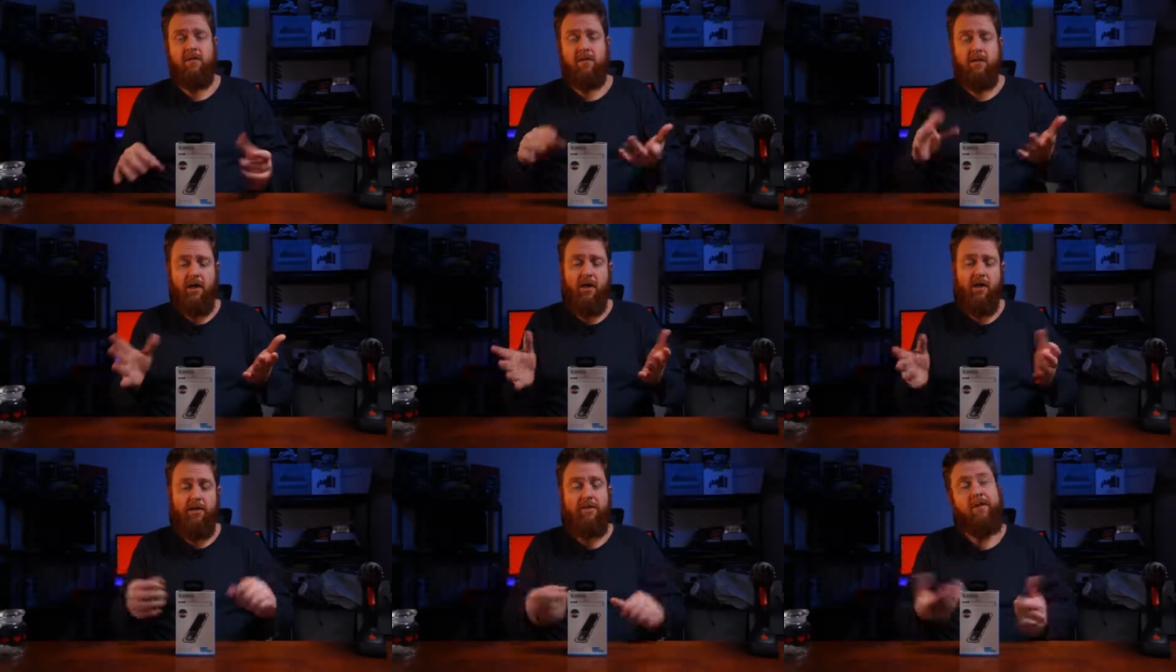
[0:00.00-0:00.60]

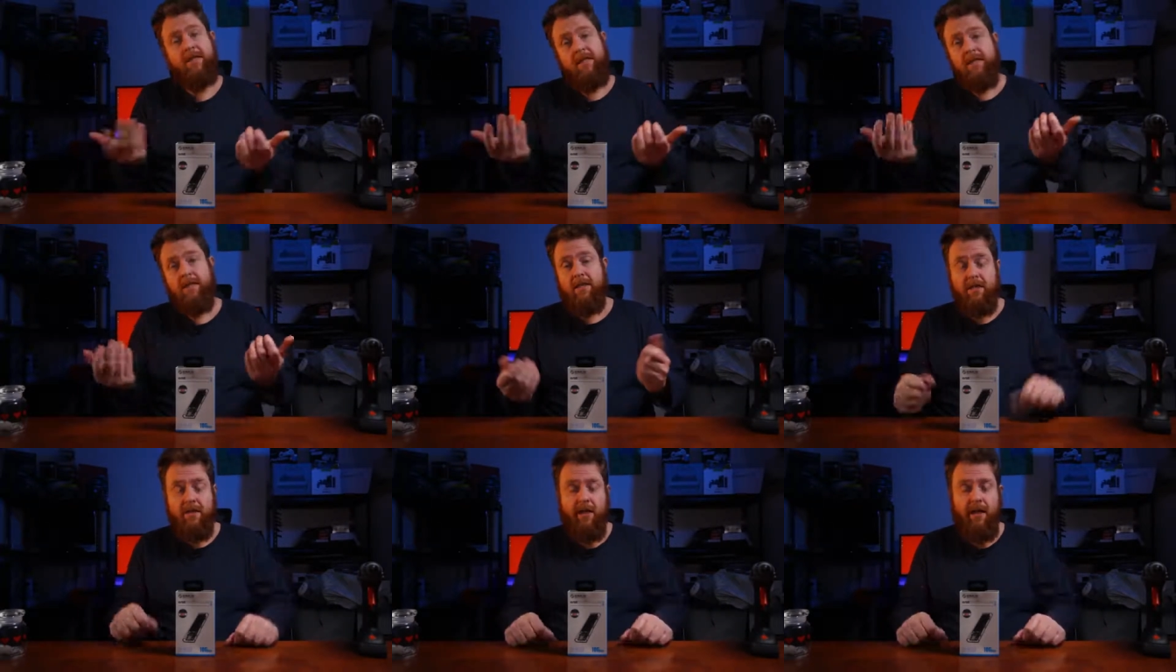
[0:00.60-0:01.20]
So
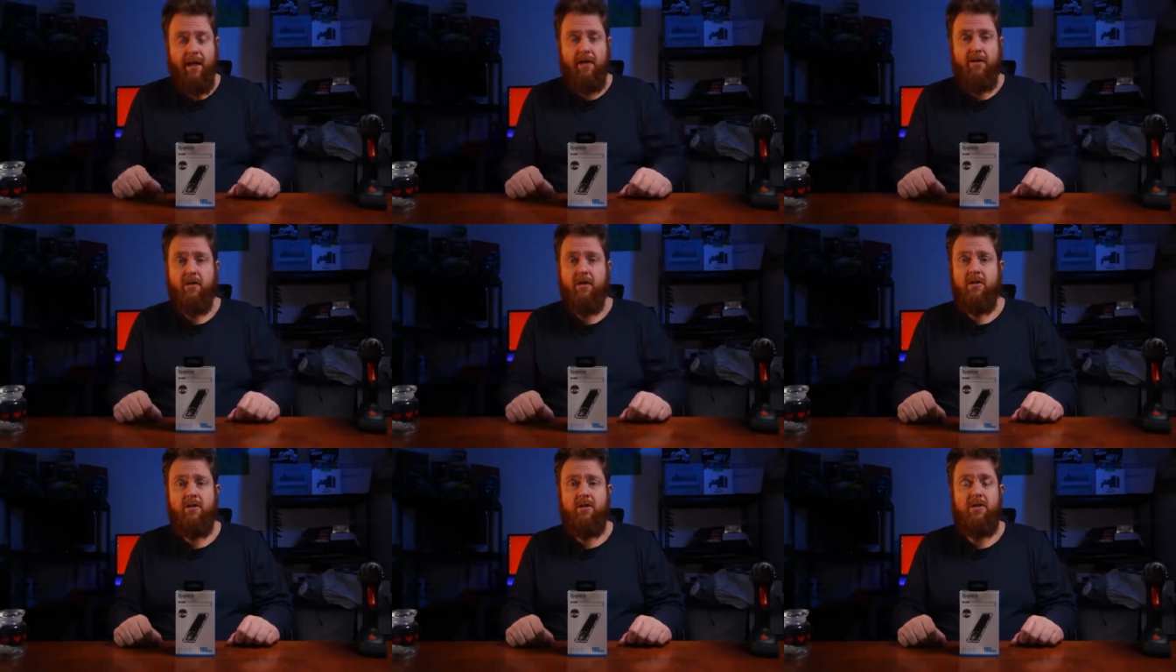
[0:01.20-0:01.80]
yeah, I
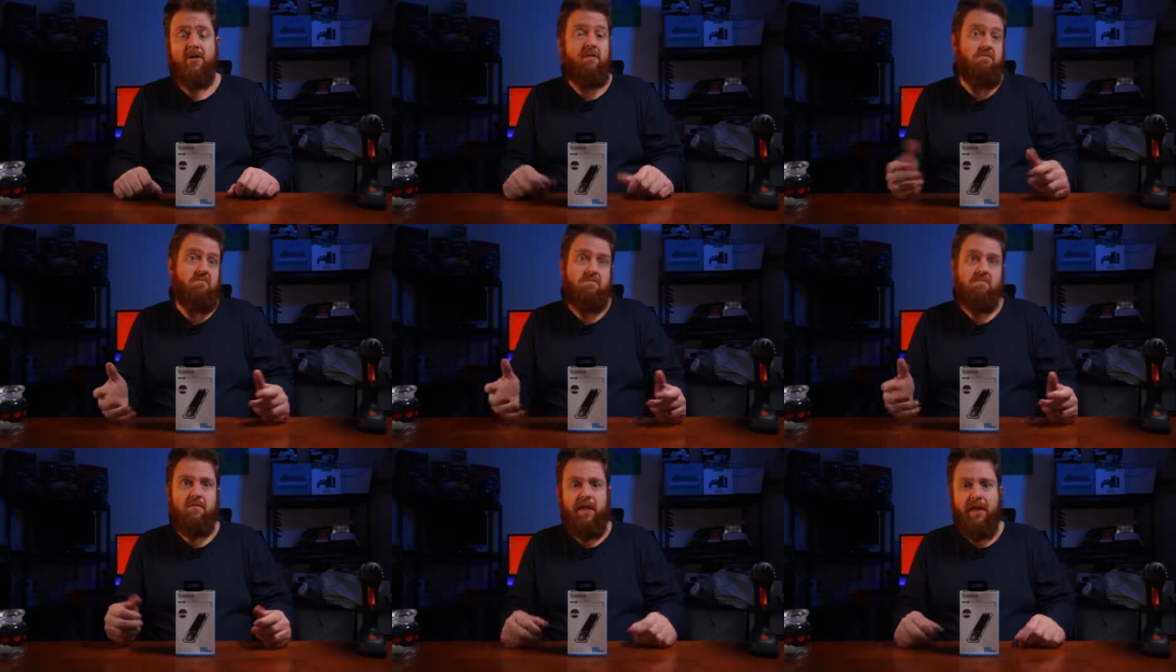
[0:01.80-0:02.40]
thought I'd just,
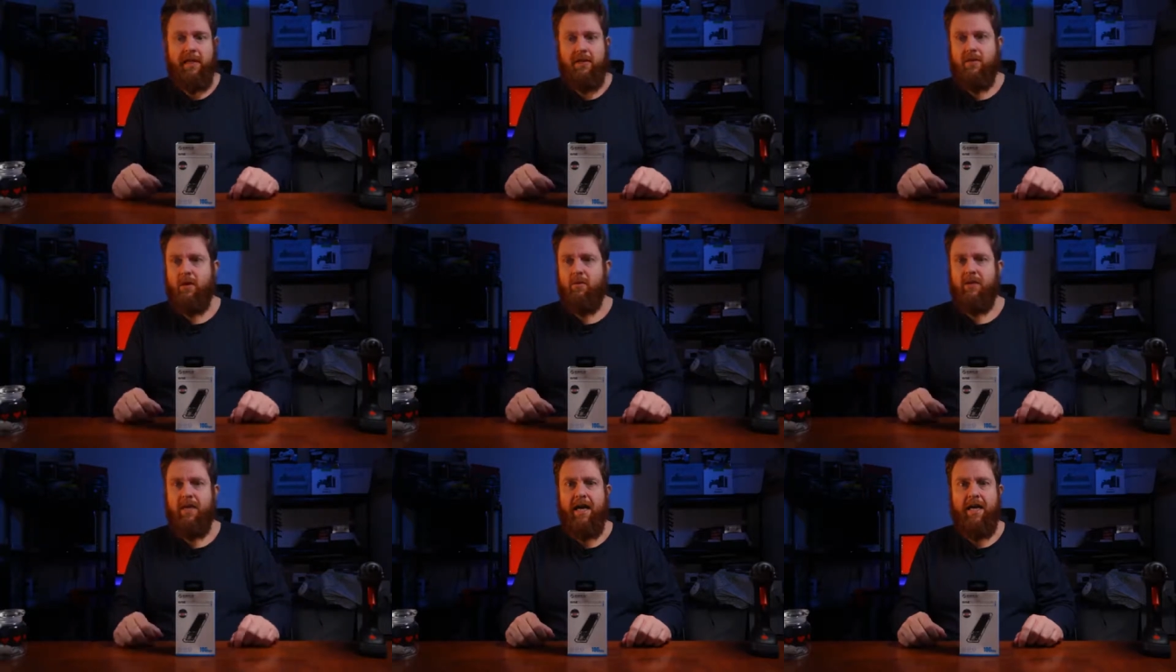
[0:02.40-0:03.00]
go
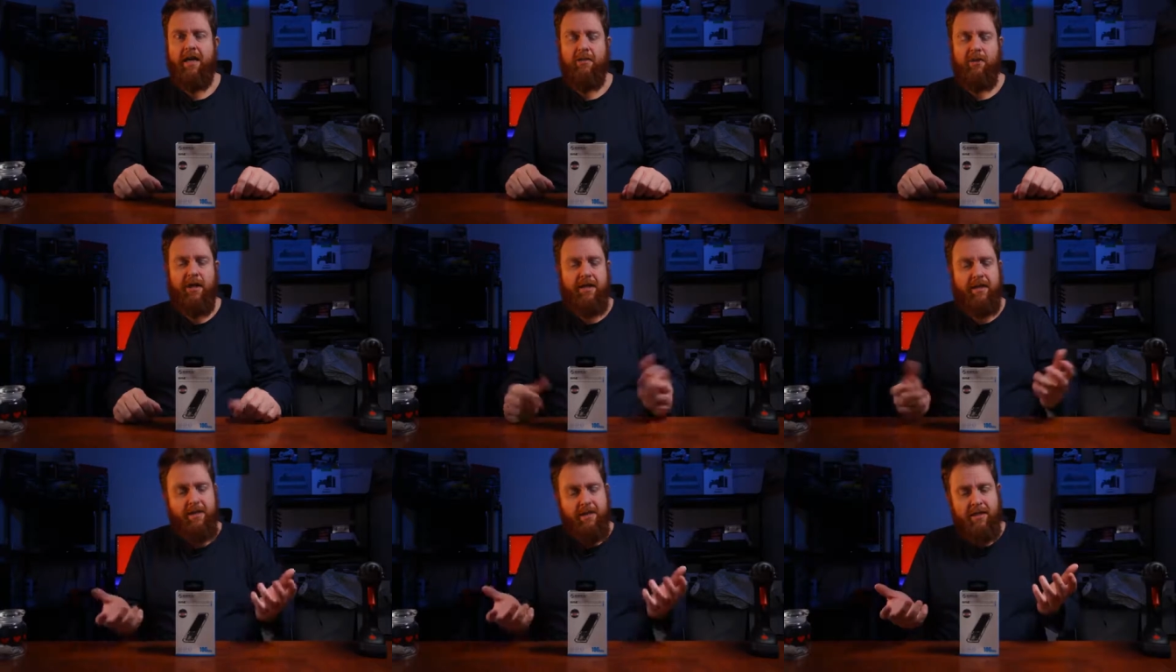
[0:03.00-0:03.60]
with that anyway.